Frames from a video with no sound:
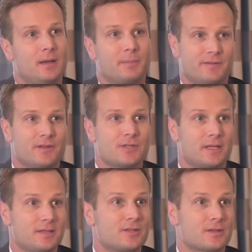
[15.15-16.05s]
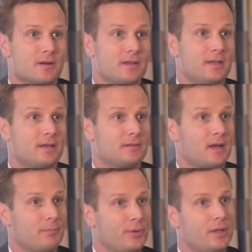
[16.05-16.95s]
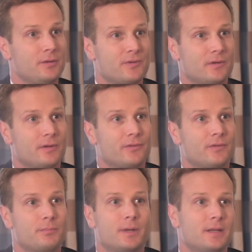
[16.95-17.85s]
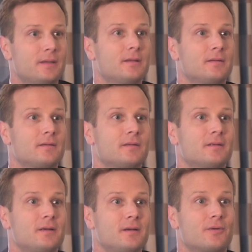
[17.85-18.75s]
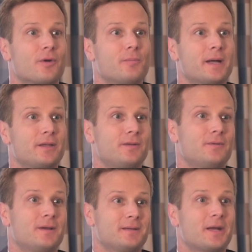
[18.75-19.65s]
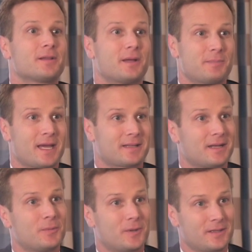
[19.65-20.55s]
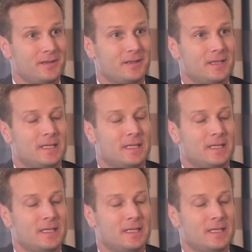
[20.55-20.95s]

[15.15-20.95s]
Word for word: But eventually I did start it and got pretty good results, but it didn't grow my new hairline back that I wanted.